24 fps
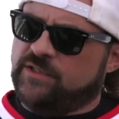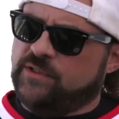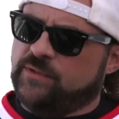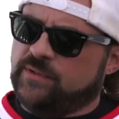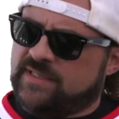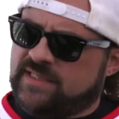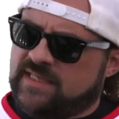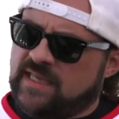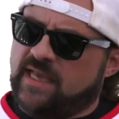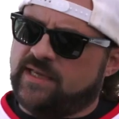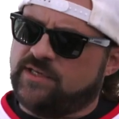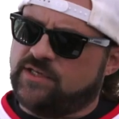do a
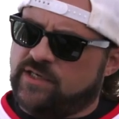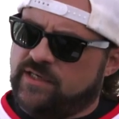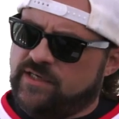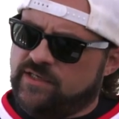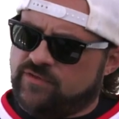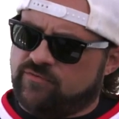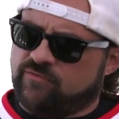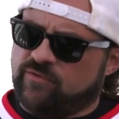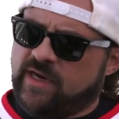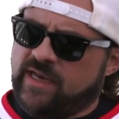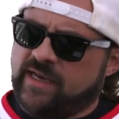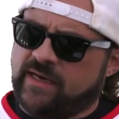session as
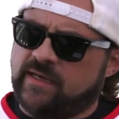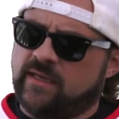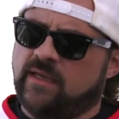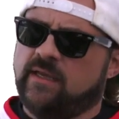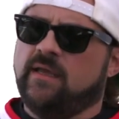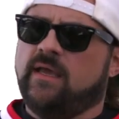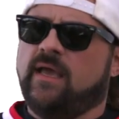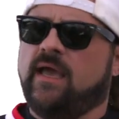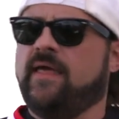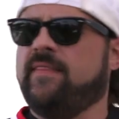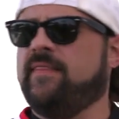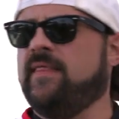Rick,
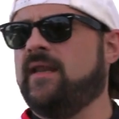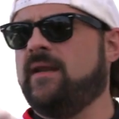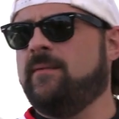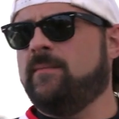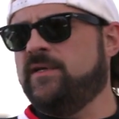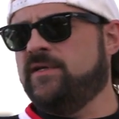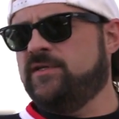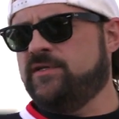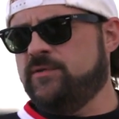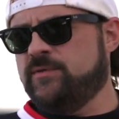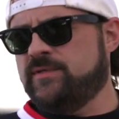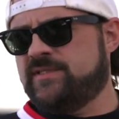and then I'm
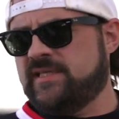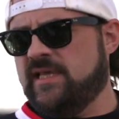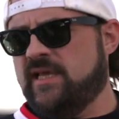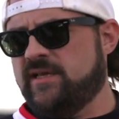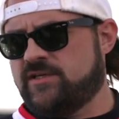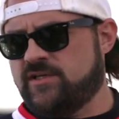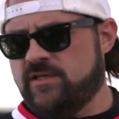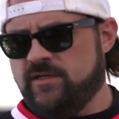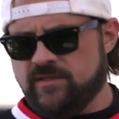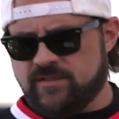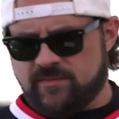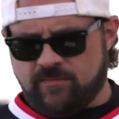going to do a
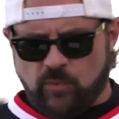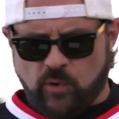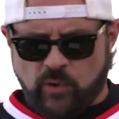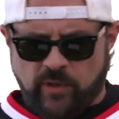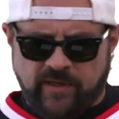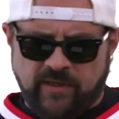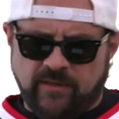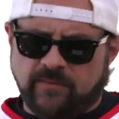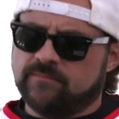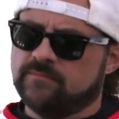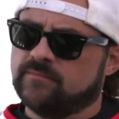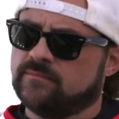session as um,
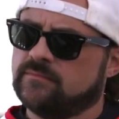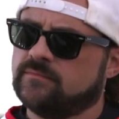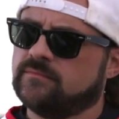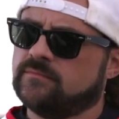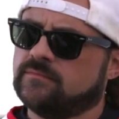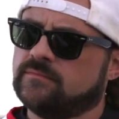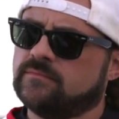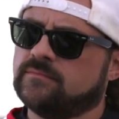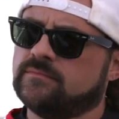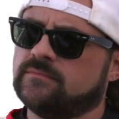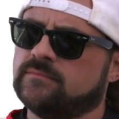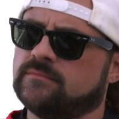Morty?
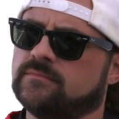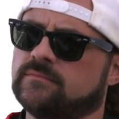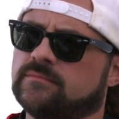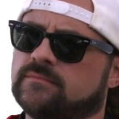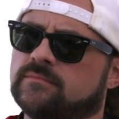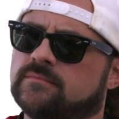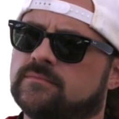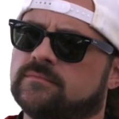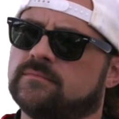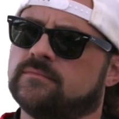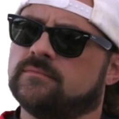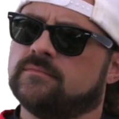season